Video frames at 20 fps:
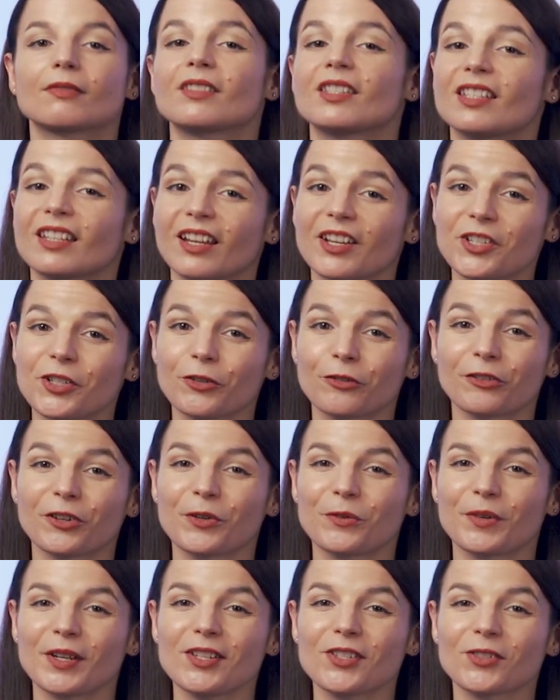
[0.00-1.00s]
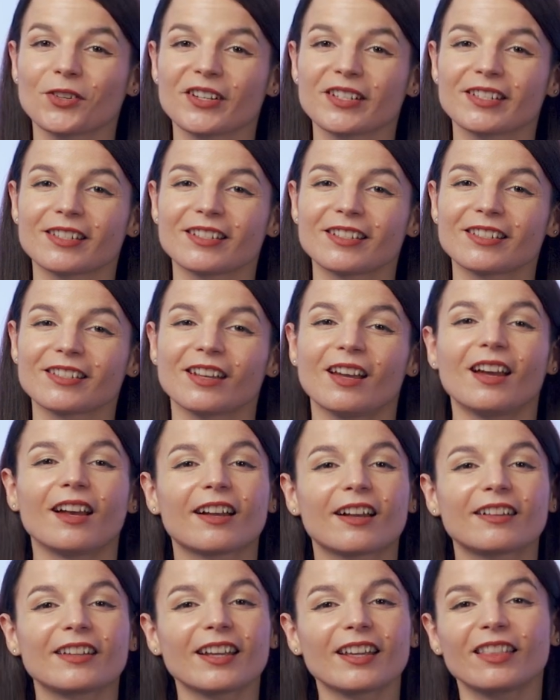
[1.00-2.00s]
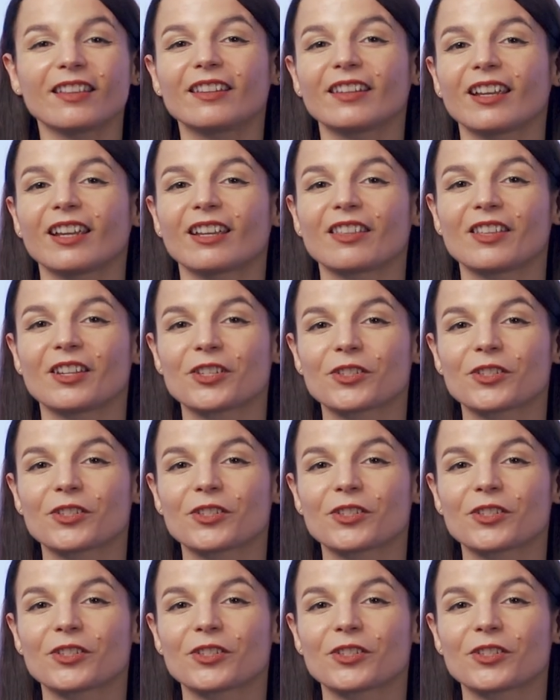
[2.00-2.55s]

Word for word: To get your free resources, click the link in the